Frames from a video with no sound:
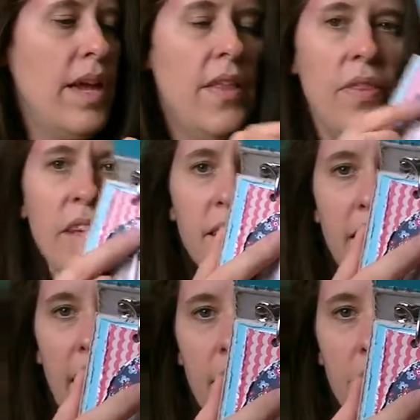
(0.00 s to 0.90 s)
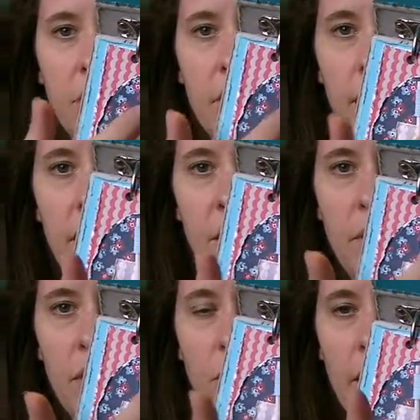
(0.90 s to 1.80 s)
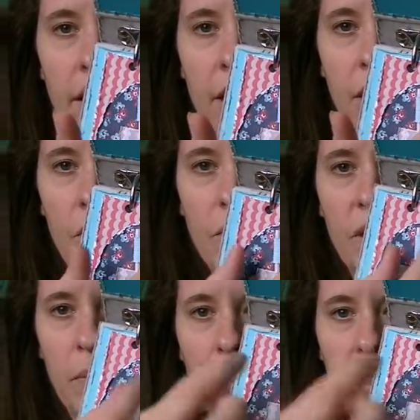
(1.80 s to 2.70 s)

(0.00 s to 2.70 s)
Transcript: And this, actually, this piece right here was supposed